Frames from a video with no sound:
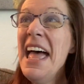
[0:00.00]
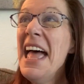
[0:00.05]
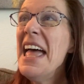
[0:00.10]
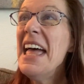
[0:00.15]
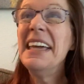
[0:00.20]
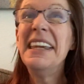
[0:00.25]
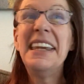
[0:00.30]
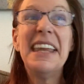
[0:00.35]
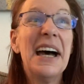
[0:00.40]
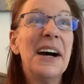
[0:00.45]

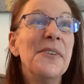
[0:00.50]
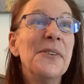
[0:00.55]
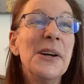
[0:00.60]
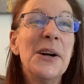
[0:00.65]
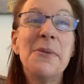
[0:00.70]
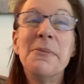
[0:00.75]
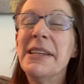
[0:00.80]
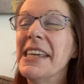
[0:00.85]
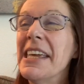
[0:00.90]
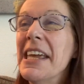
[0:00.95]
And how we
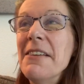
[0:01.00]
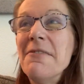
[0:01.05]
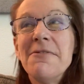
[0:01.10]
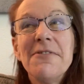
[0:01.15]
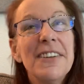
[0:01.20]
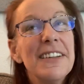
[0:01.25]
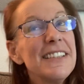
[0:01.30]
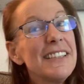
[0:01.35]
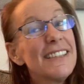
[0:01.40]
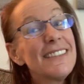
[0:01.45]
all became
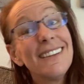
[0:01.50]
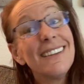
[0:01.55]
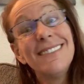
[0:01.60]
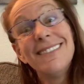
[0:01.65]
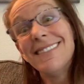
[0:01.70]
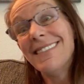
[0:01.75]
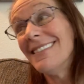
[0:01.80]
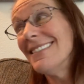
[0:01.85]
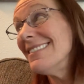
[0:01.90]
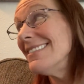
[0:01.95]
friends is a
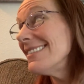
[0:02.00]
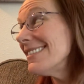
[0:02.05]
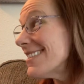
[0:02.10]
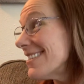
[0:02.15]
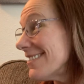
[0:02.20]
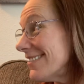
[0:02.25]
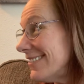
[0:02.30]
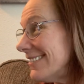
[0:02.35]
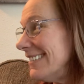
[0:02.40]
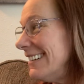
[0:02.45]
long
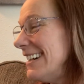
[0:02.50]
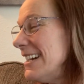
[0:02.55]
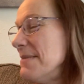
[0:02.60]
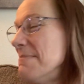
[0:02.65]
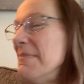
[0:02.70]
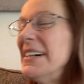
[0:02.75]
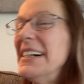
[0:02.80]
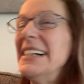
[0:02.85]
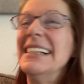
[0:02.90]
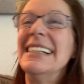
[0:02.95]
story,
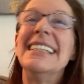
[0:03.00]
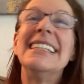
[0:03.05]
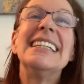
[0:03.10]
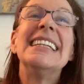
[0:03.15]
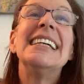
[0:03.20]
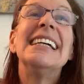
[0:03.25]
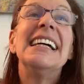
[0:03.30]
but